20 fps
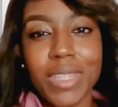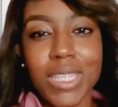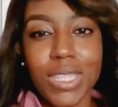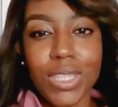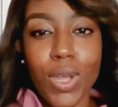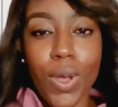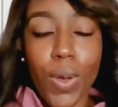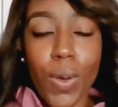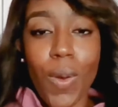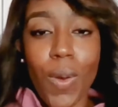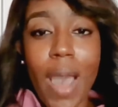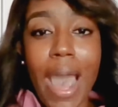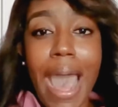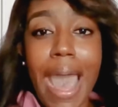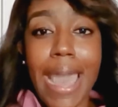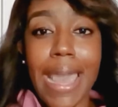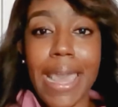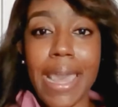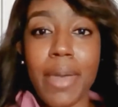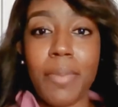So,
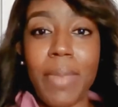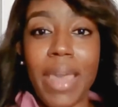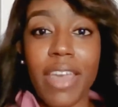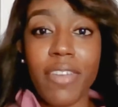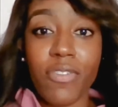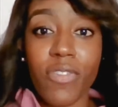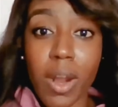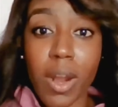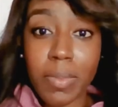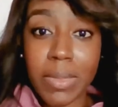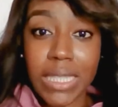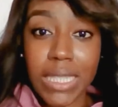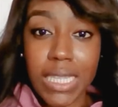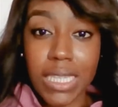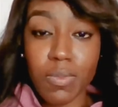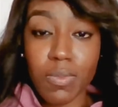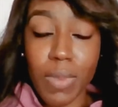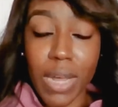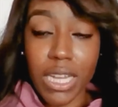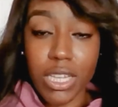I am a
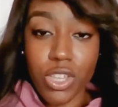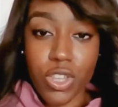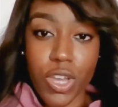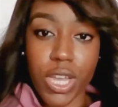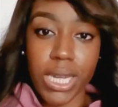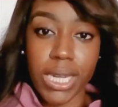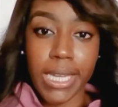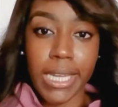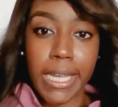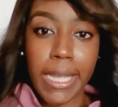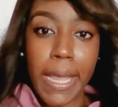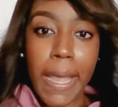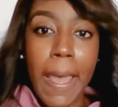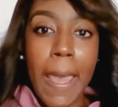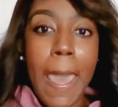pharmacist by training.